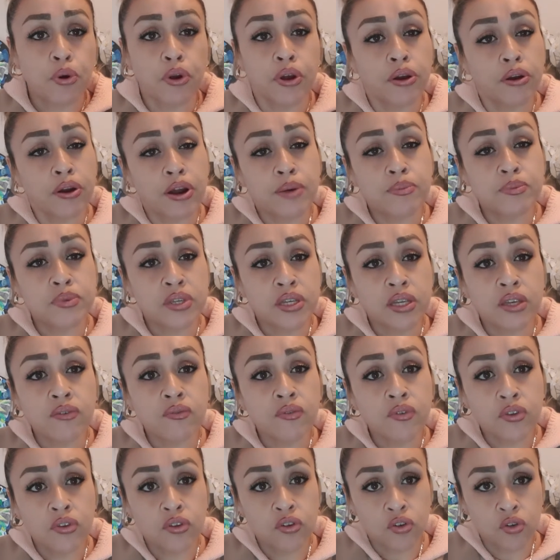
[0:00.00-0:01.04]
programs give
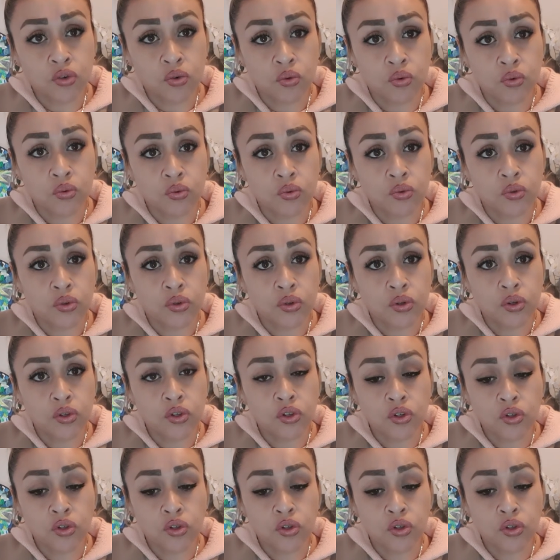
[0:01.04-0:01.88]
you the tools